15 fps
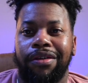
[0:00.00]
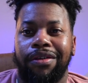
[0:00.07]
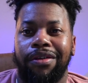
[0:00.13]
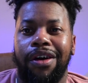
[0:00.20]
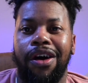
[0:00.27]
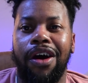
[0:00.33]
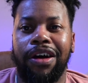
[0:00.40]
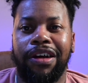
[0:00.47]

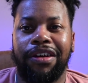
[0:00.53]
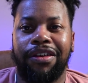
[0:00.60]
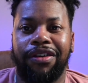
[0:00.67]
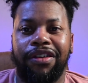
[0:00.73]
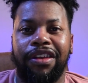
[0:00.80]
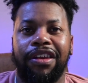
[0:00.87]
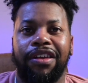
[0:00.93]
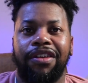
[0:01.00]
The heart
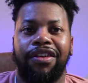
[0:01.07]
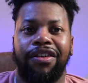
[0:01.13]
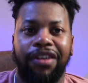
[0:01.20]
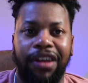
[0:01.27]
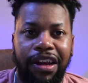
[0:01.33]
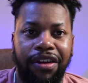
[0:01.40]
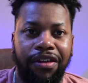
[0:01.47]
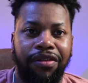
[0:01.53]
is the
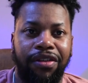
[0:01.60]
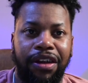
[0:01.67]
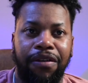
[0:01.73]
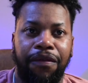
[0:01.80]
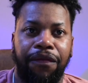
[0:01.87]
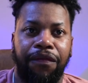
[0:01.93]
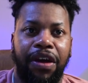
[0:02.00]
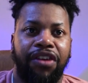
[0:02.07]
seat of the
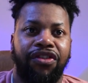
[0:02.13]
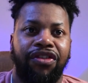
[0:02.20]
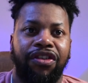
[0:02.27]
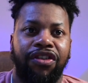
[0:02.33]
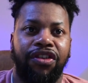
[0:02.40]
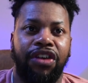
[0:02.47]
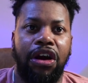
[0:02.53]
affections.